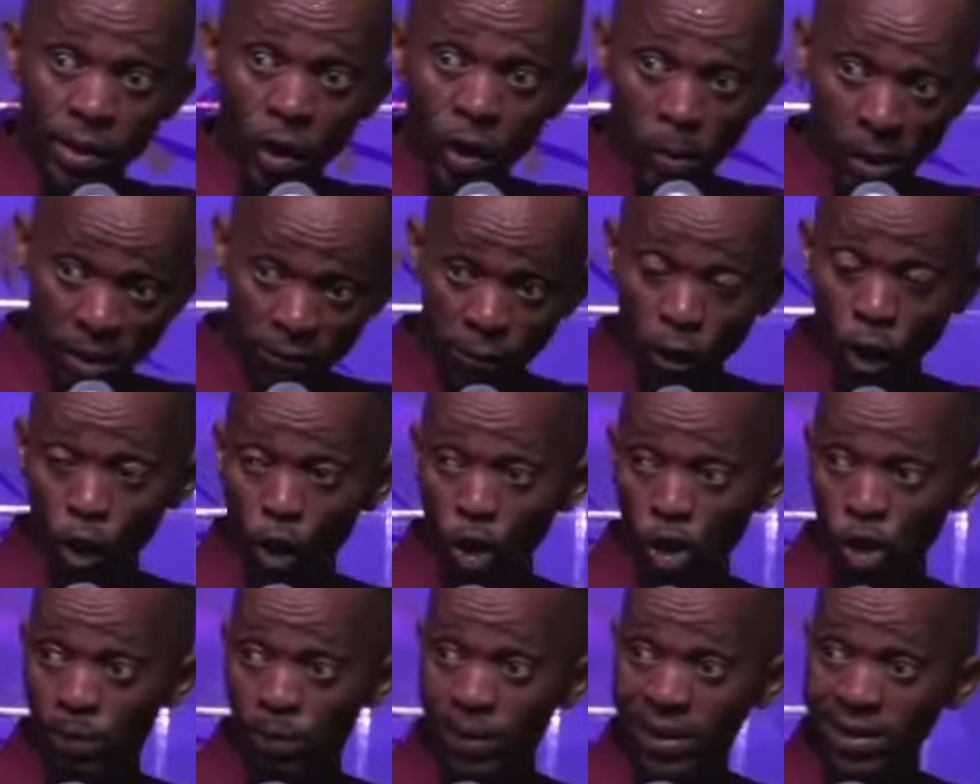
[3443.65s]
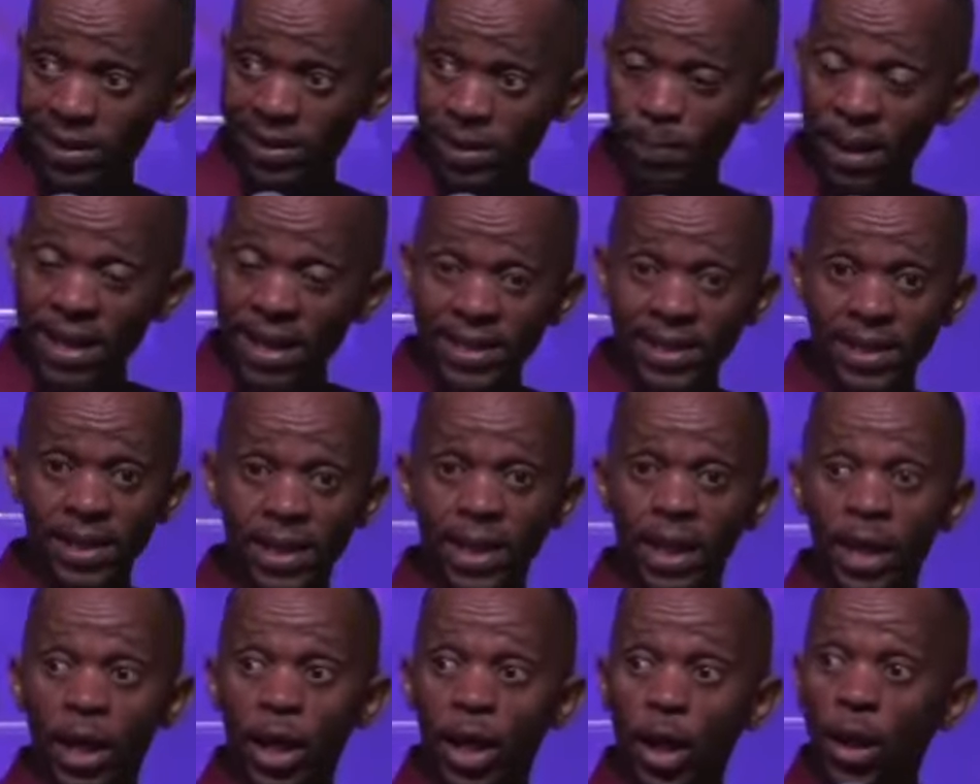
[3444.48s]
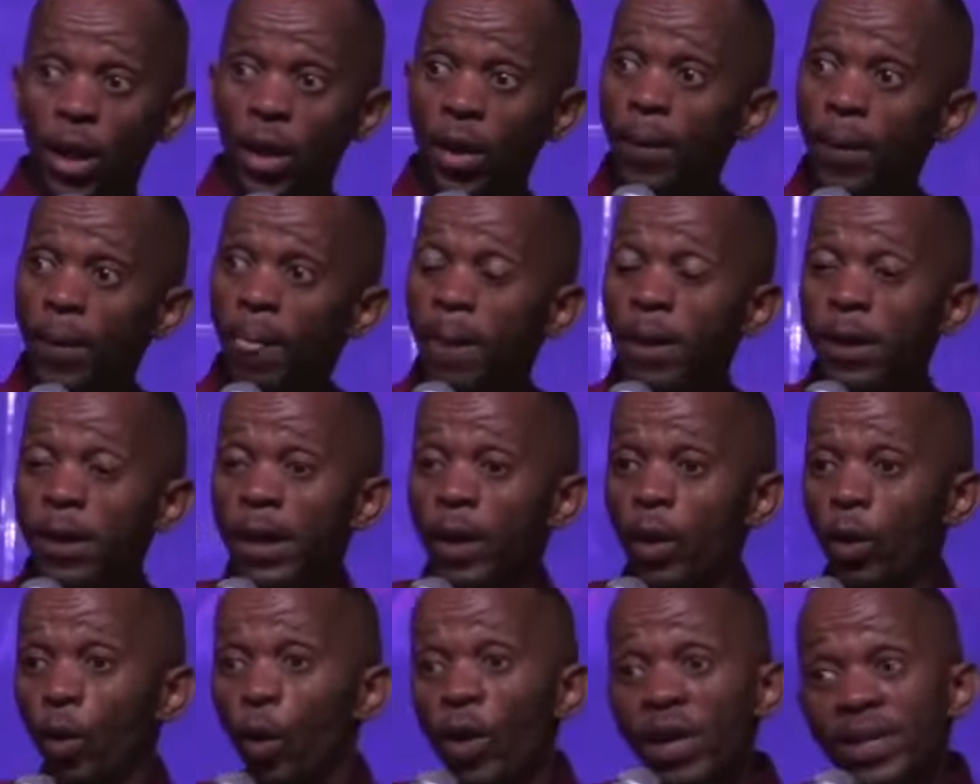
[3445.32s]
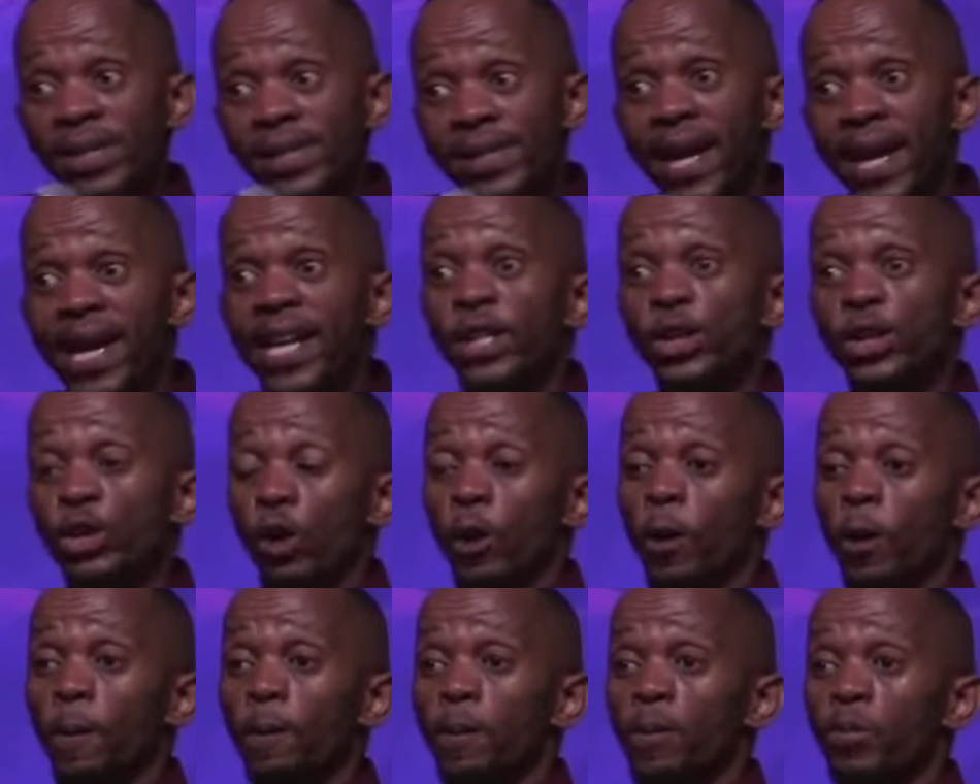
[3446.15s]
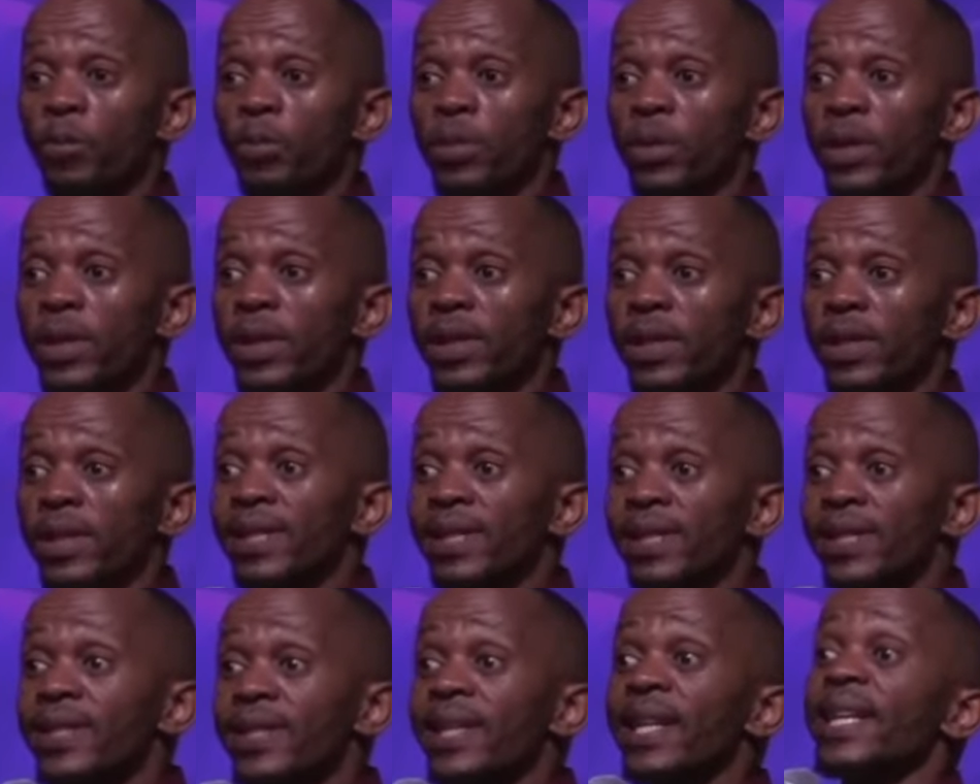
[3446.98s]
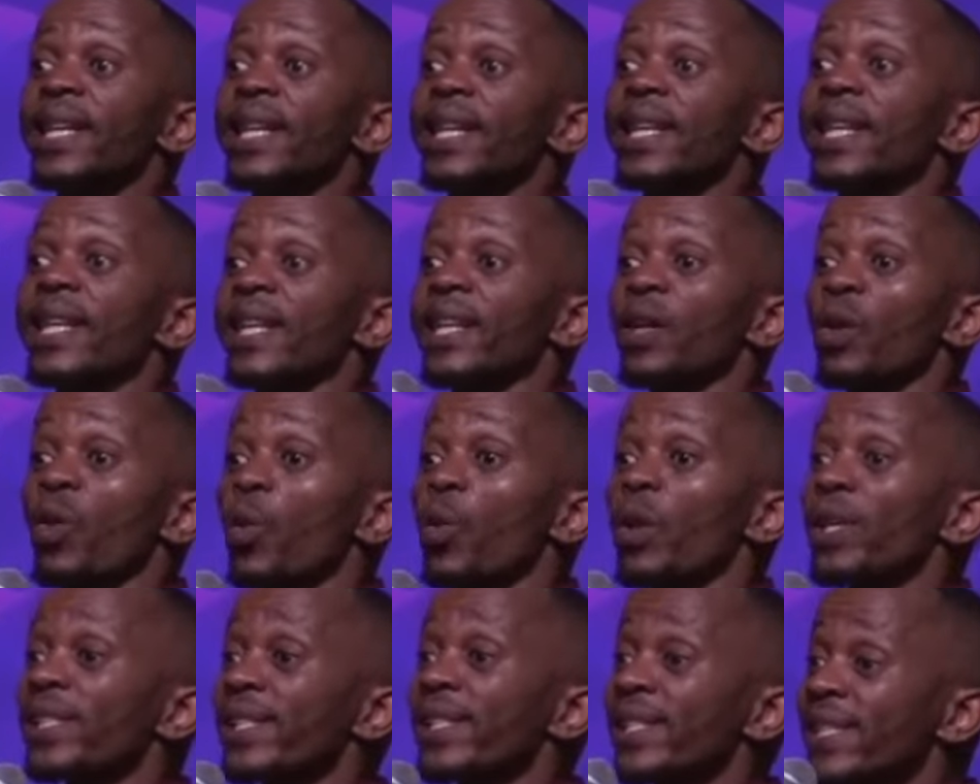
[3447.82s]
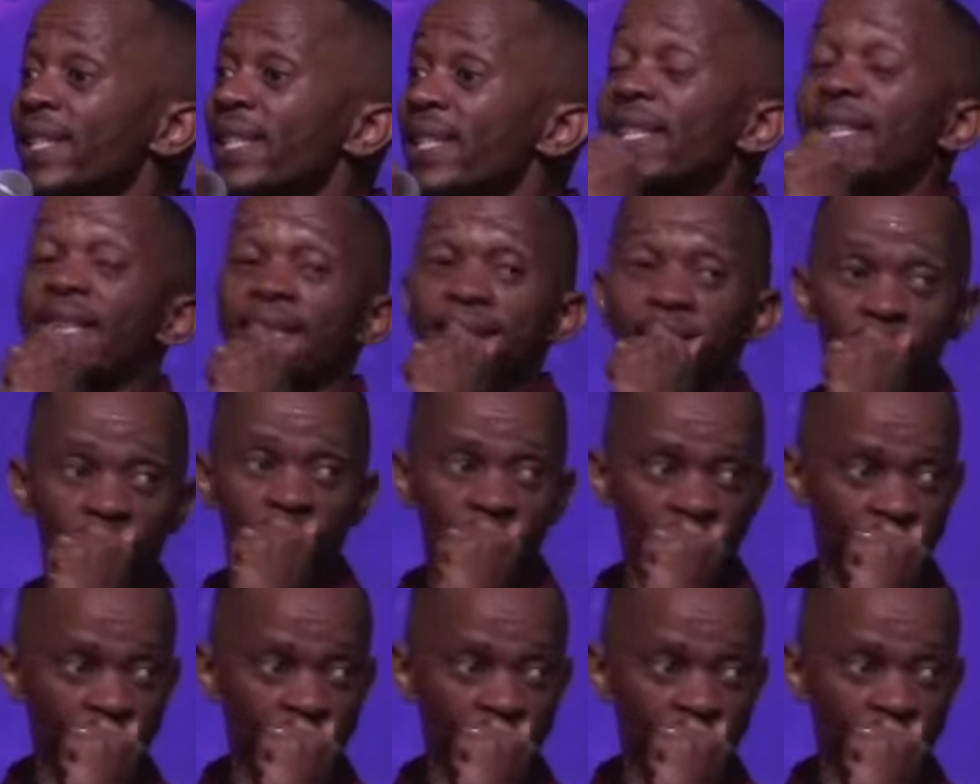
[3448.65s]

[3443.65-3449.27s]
My four gospels. But kwizenzo, still we see